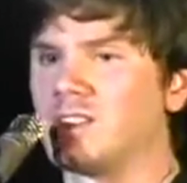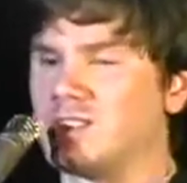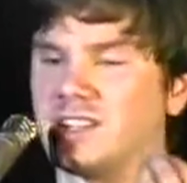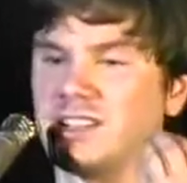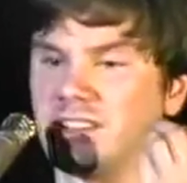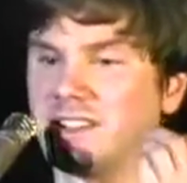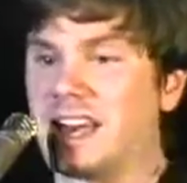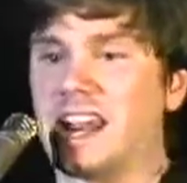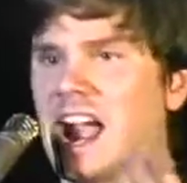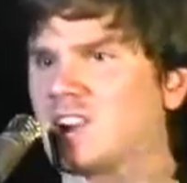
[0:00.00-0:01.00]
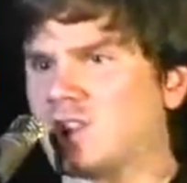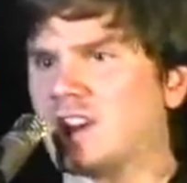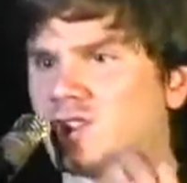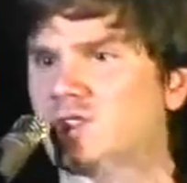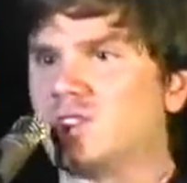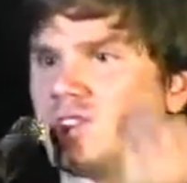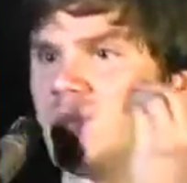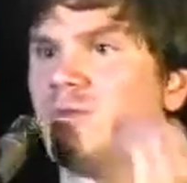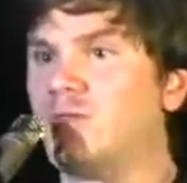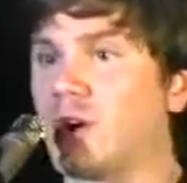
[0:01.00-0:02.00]
to get access to
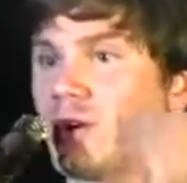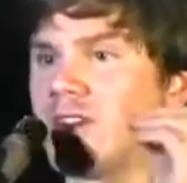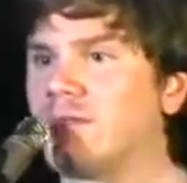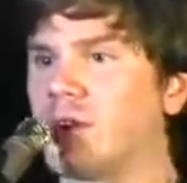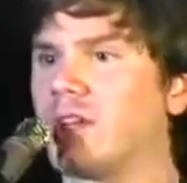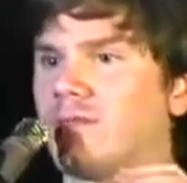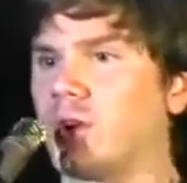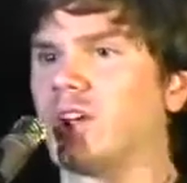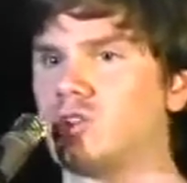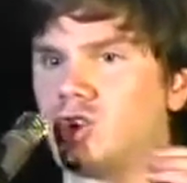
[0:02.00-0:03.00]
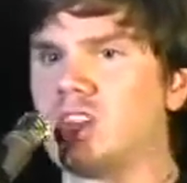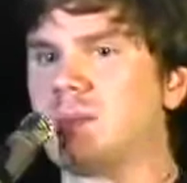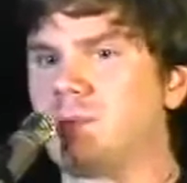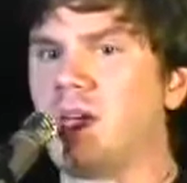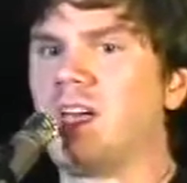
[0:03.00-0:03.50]
some very, very, very cheap